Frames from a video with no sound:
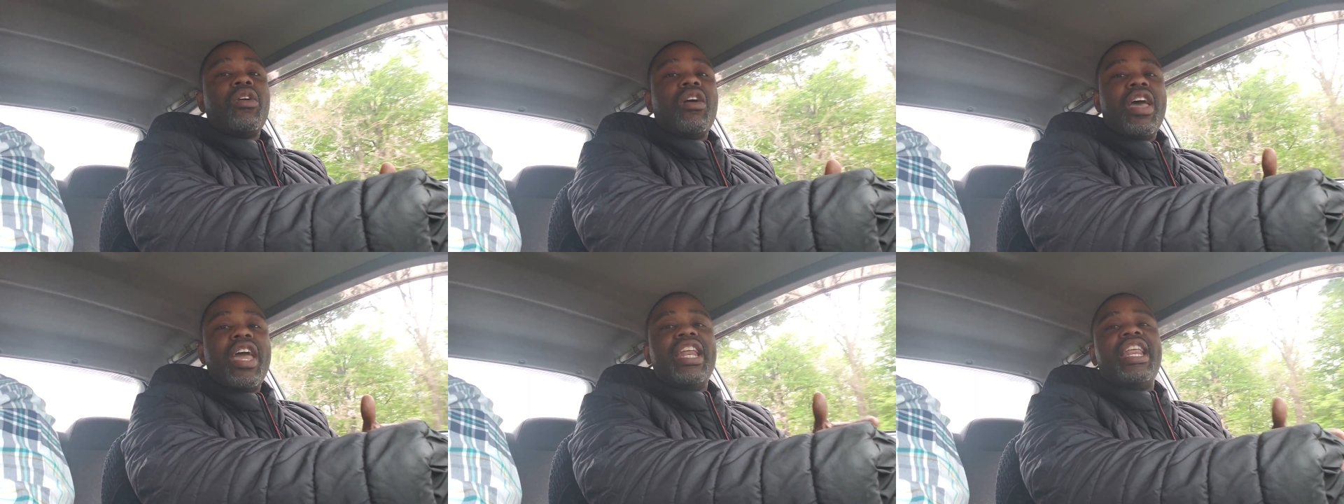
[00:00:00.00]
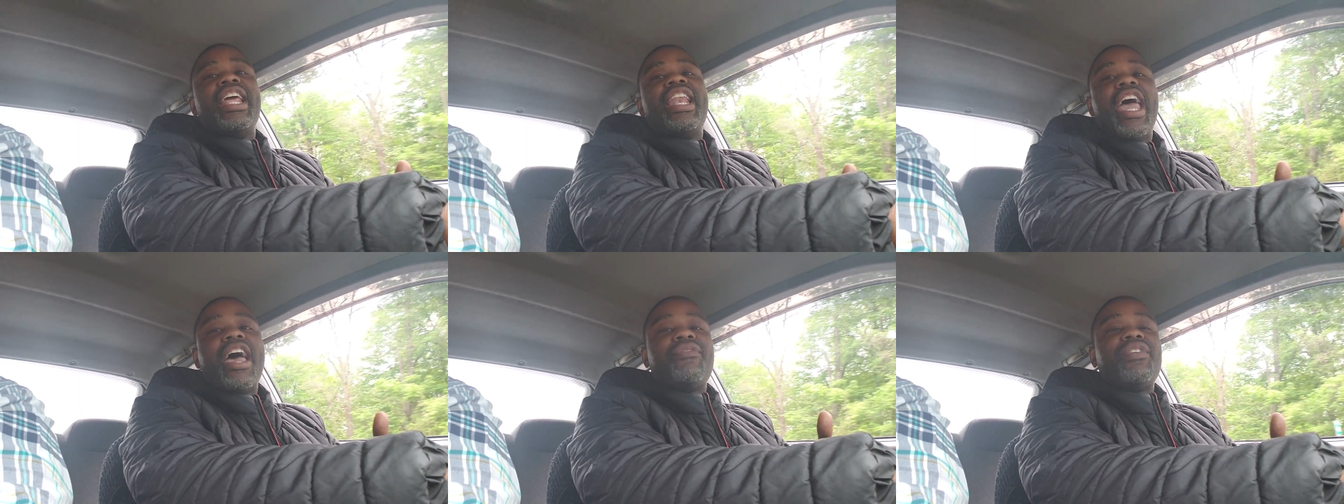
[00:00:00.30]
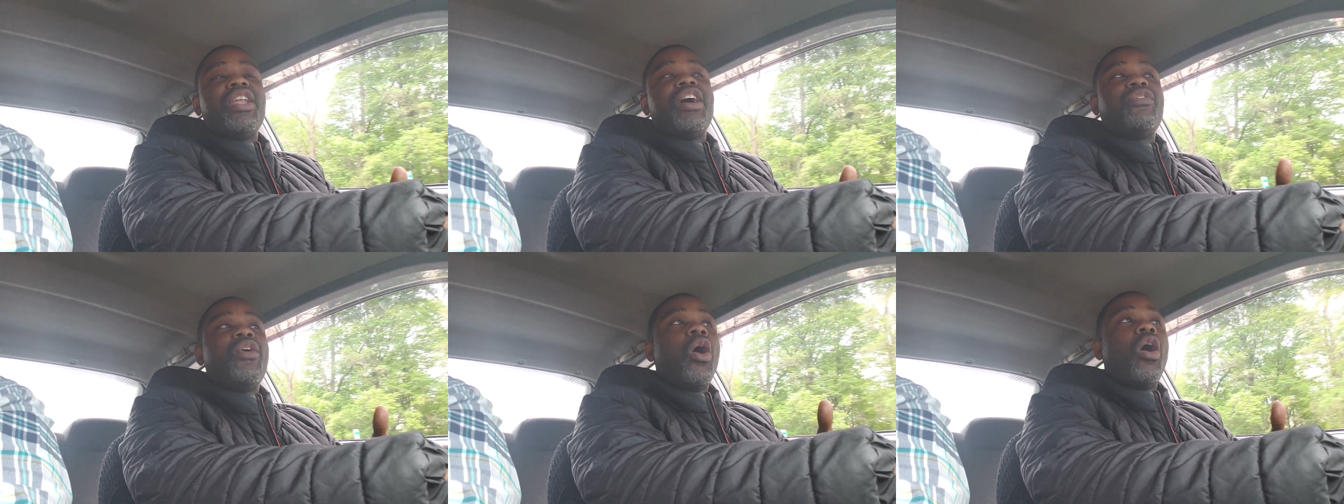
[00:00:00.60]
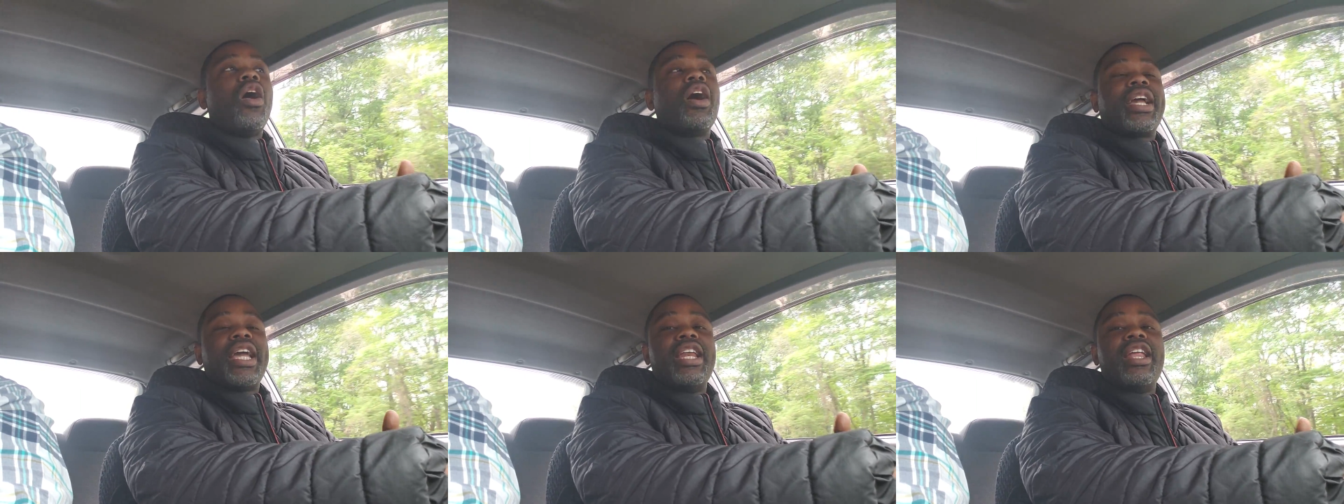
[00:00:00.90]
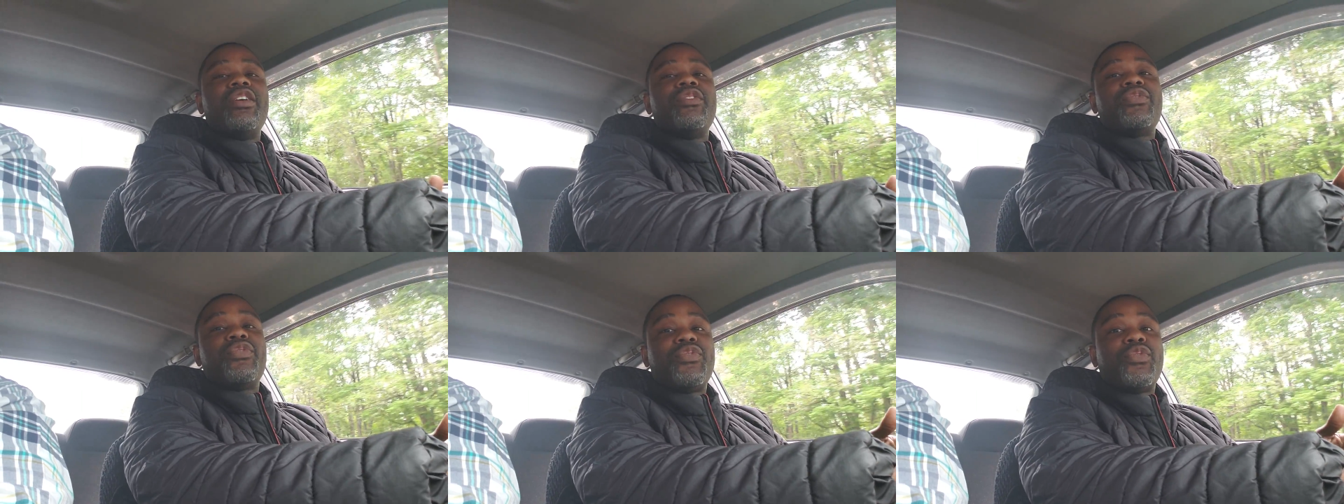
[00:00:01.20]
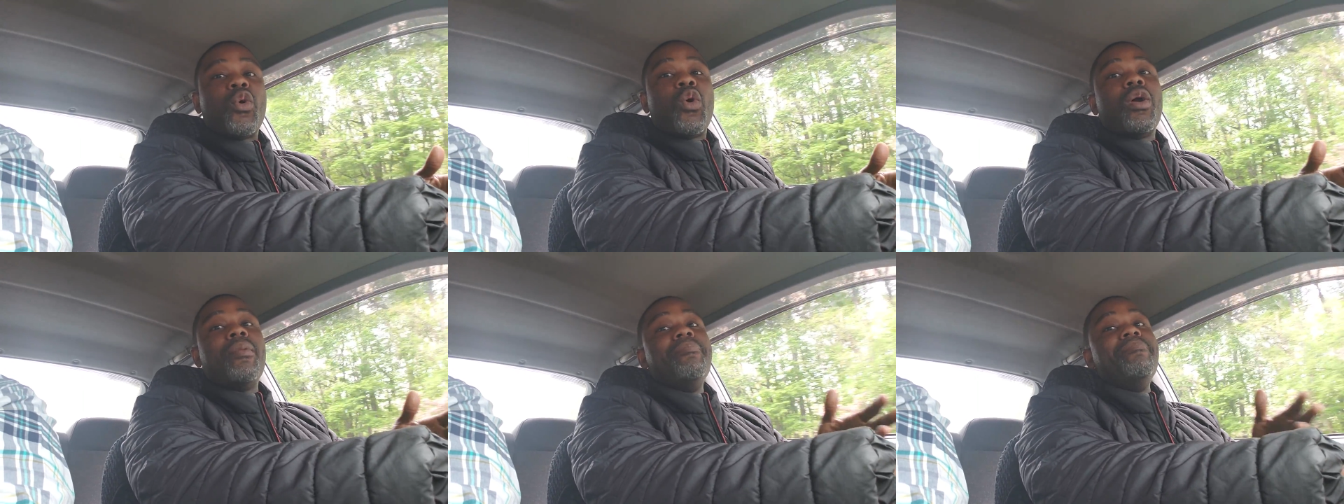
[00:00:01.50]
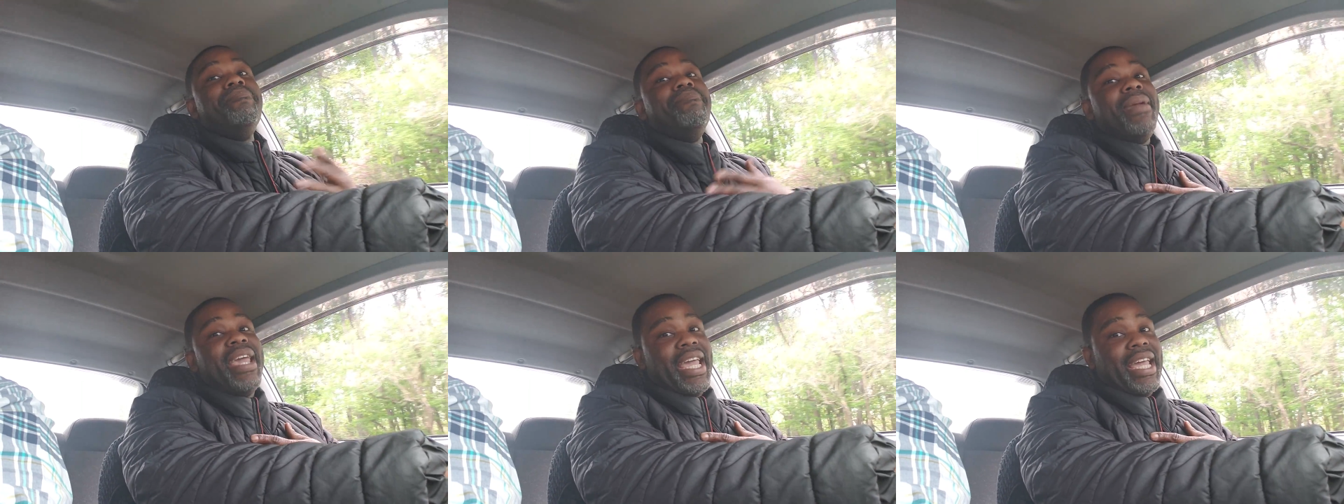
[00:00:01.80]
it didn't have enough Hulk in it for
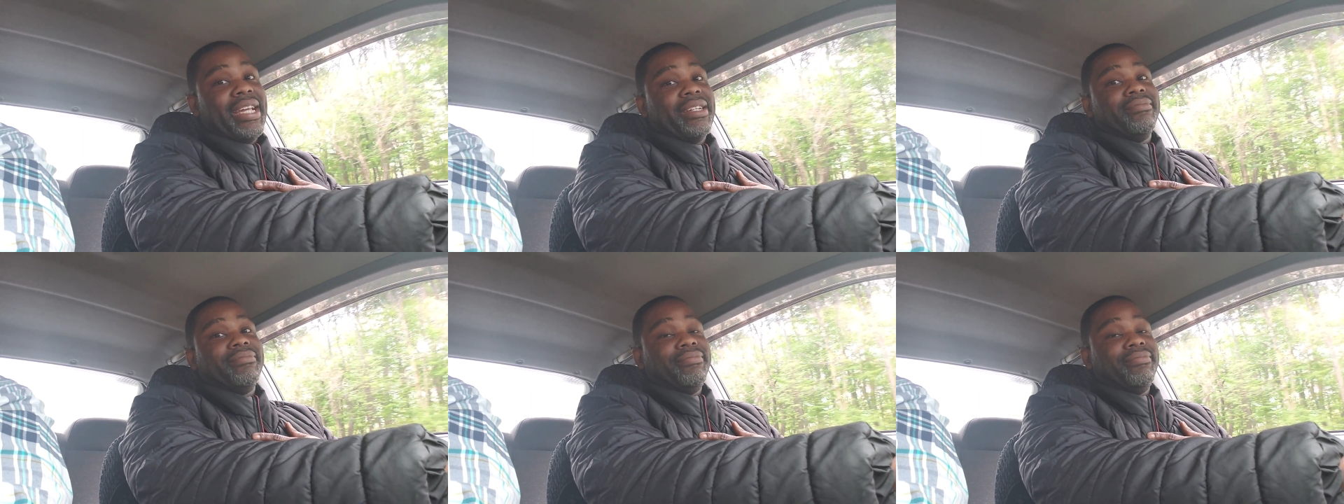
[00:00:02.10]
me.